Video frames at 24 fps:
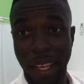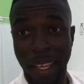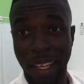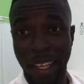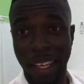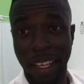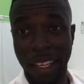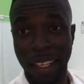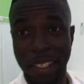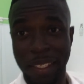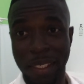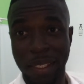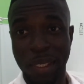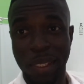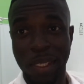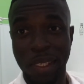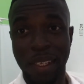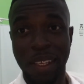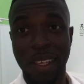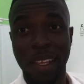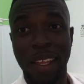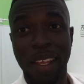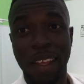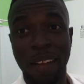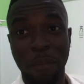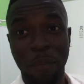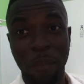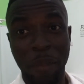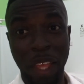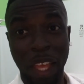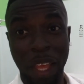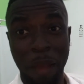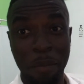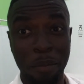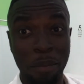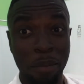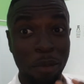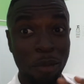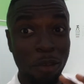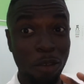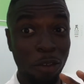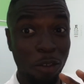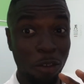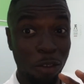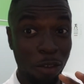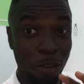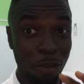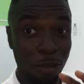Hey guys, I'm
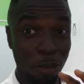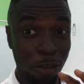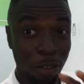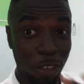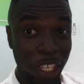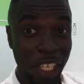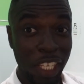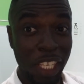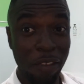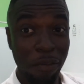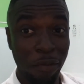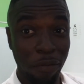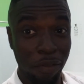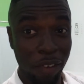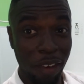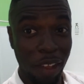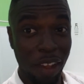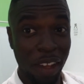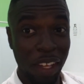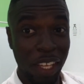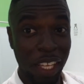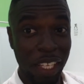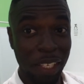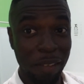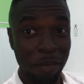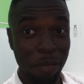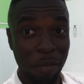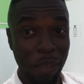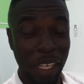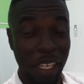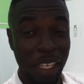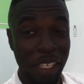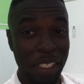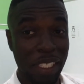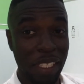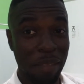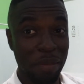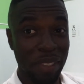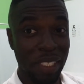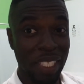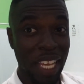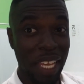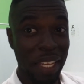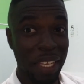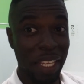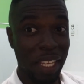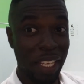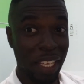really vlogging because I'm
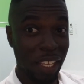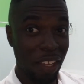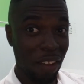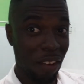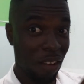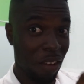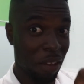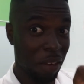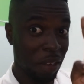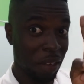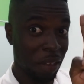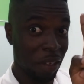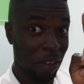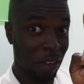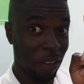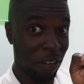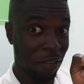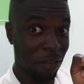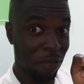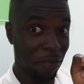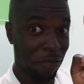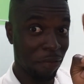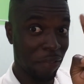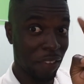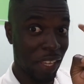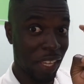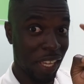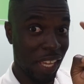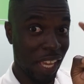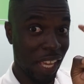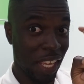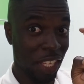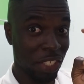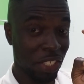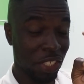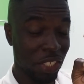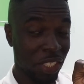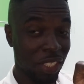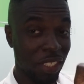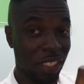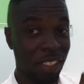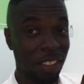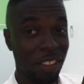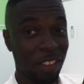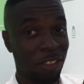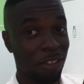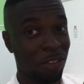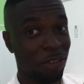technically on
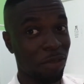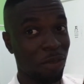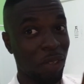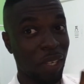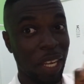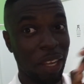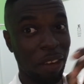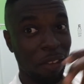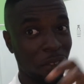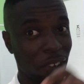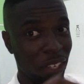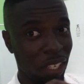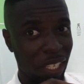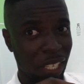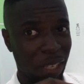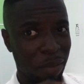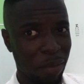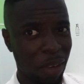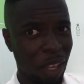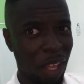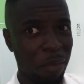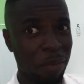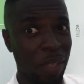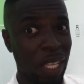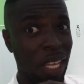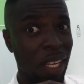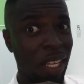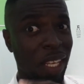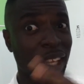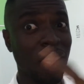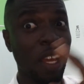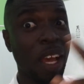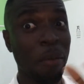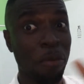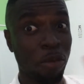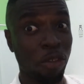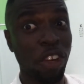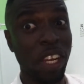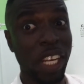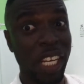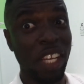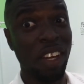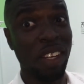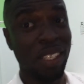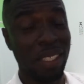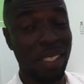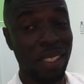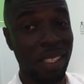vacation when I really am not technically, I'm
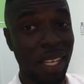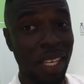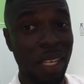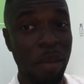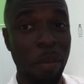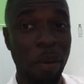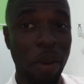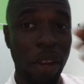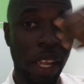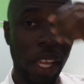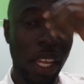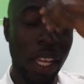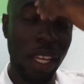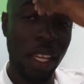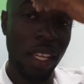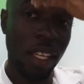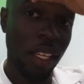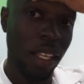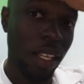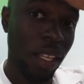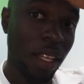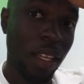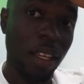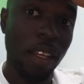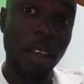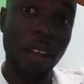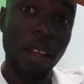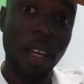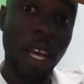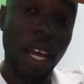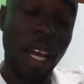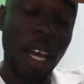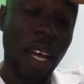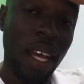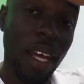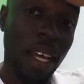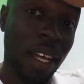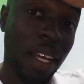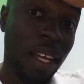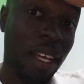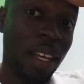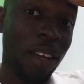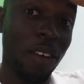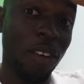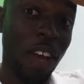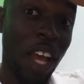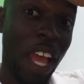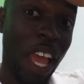really on study break. Uh,
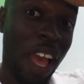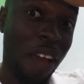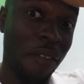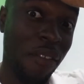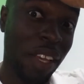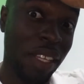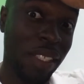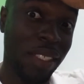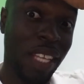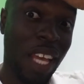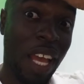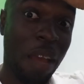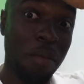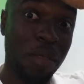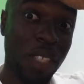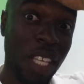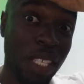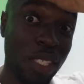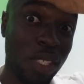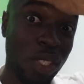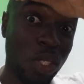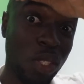I have exams as